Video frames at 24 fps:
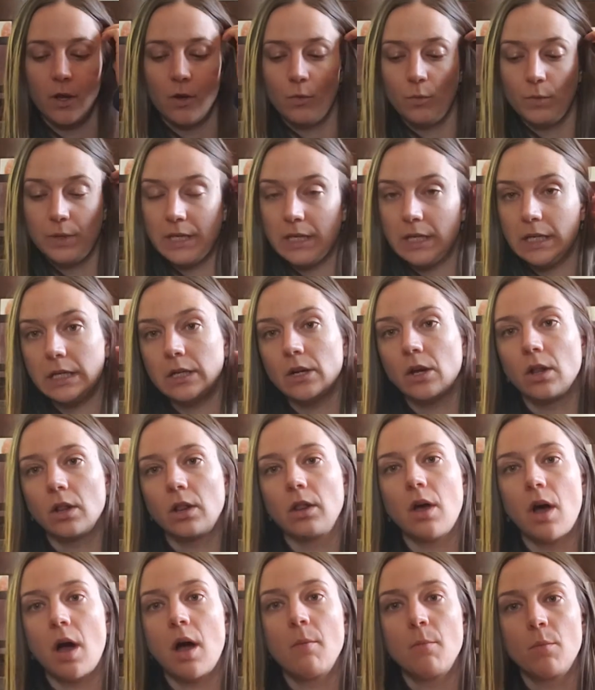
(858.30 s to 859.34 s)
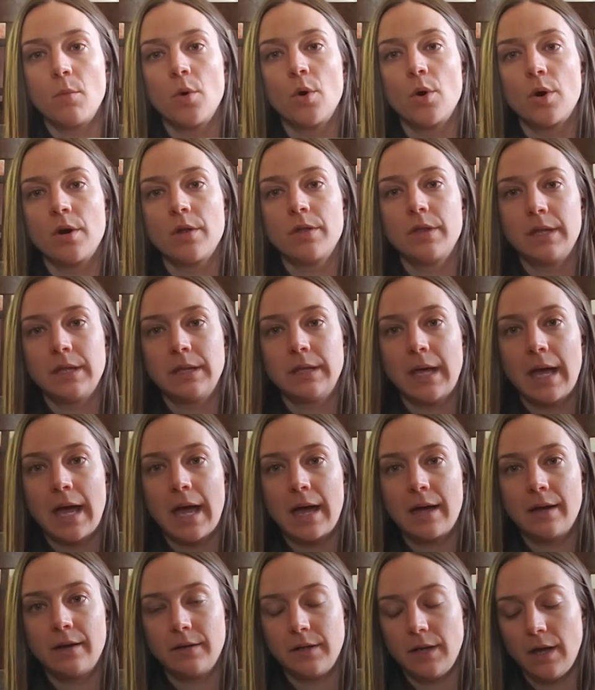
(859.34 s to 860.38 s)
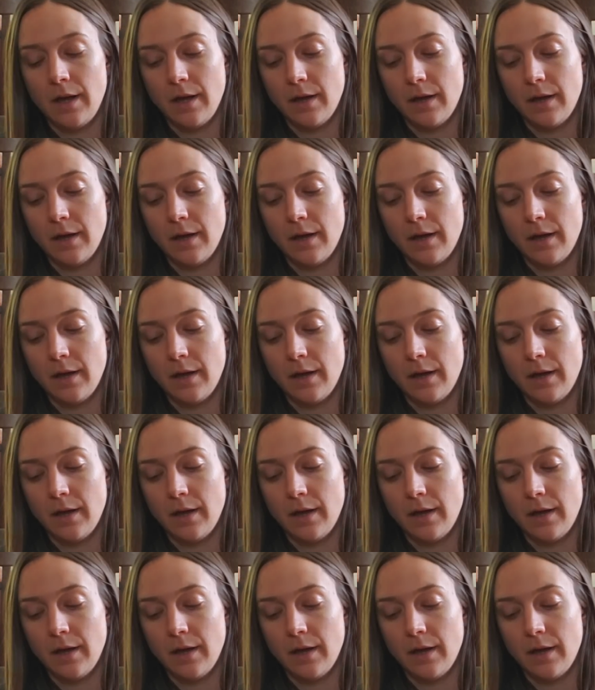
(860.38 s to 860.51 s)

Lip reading: we eat a lot more than that.